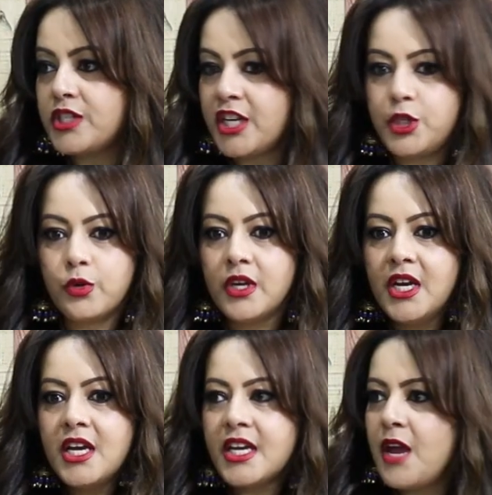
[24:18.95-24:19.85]
You said you
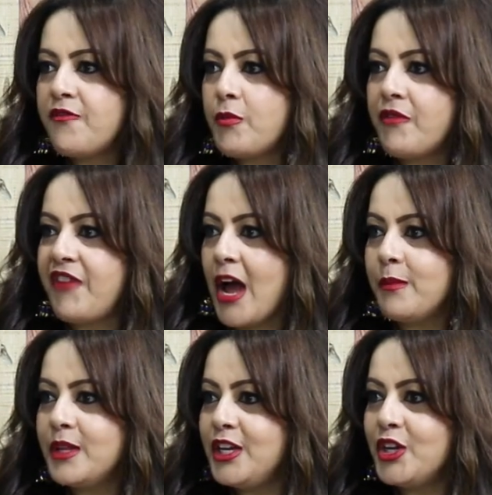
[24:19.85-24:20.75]
came from a
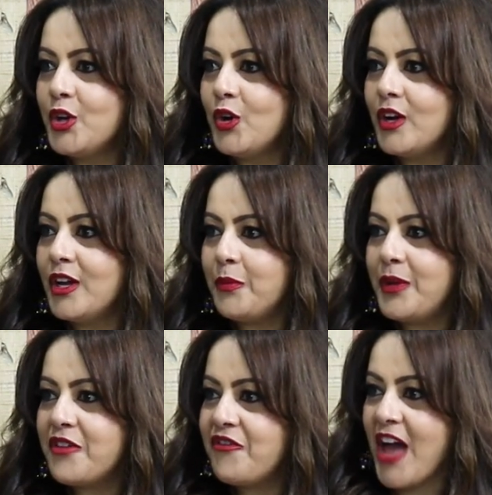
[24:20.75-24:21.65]
family, a
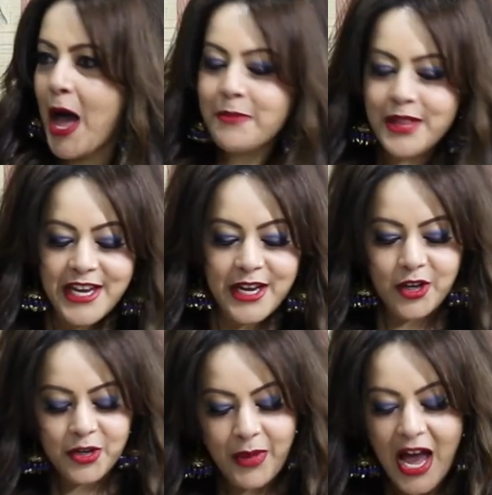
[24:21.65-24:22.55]
big family and
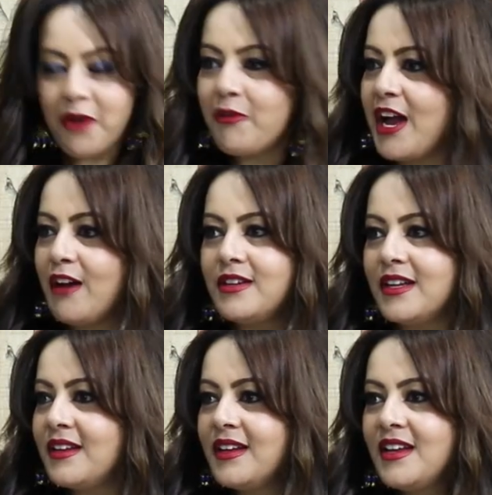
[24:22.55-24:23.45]
a good
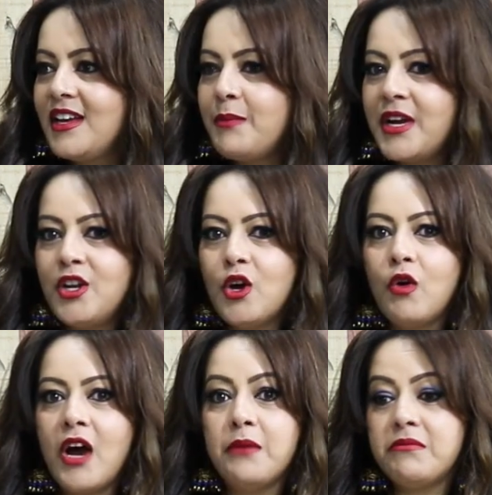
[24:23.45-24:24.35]
background, but
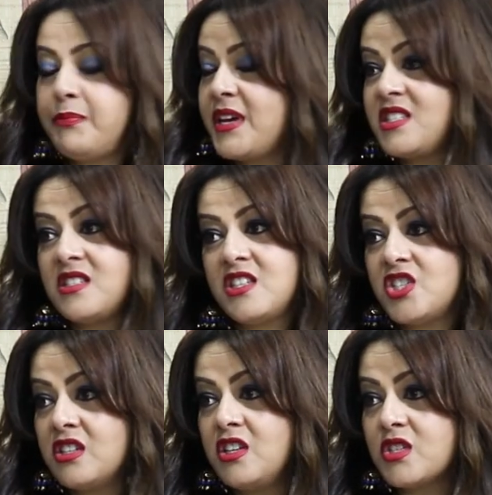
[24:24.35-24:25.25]
no, best
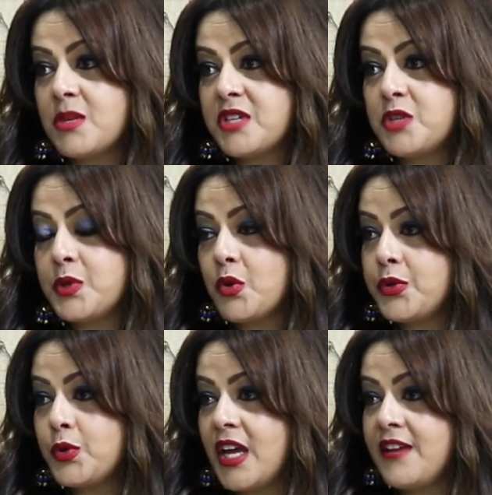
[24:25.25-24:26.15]
decision. Sometimes we go
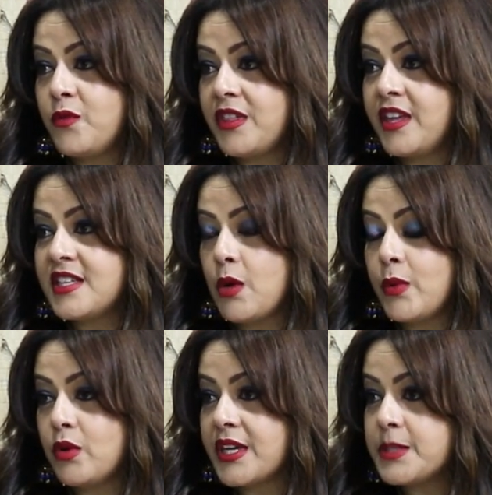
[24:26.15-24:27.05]
through life with things that
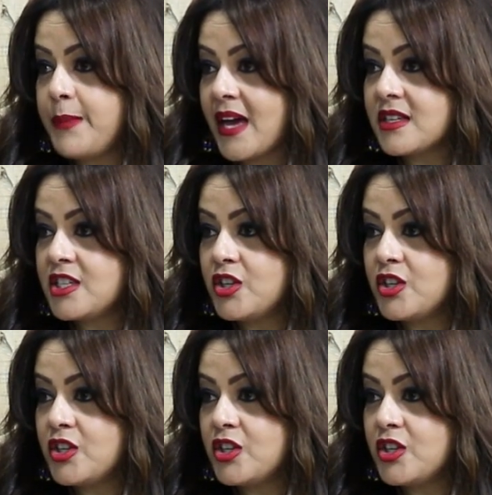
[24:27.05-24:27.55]
we don't expect.